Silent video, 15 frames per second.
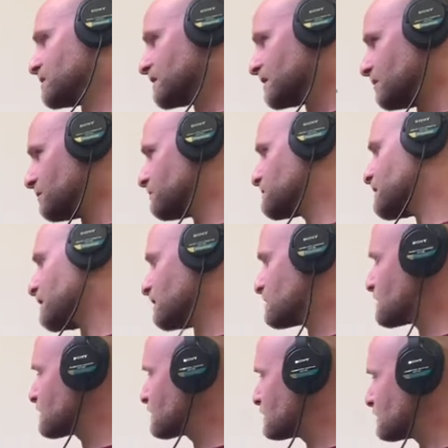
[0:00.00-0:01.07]

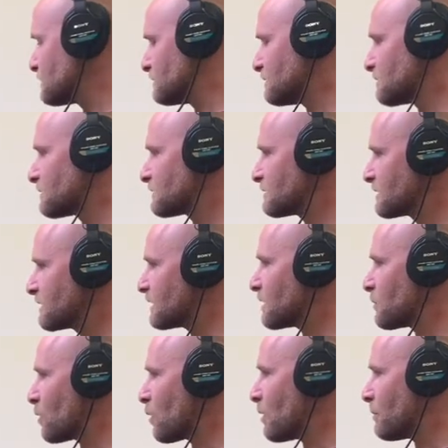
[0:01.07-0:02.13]
get number
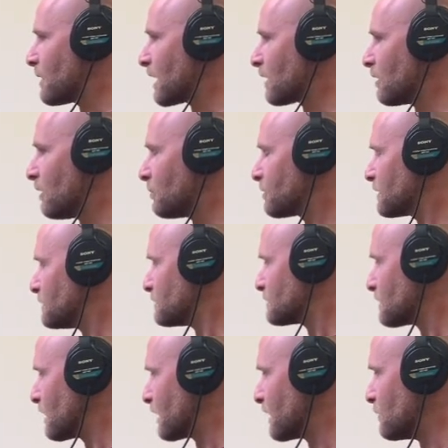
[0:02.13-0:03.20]
one back up
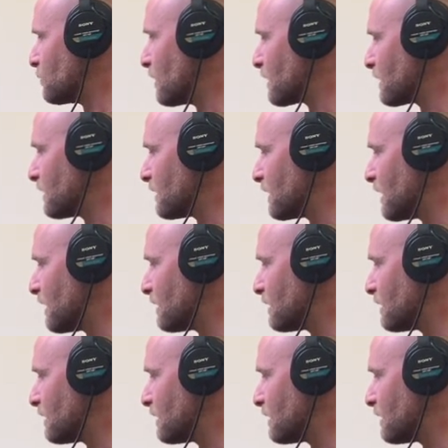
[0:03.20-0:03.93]
and keep working at that.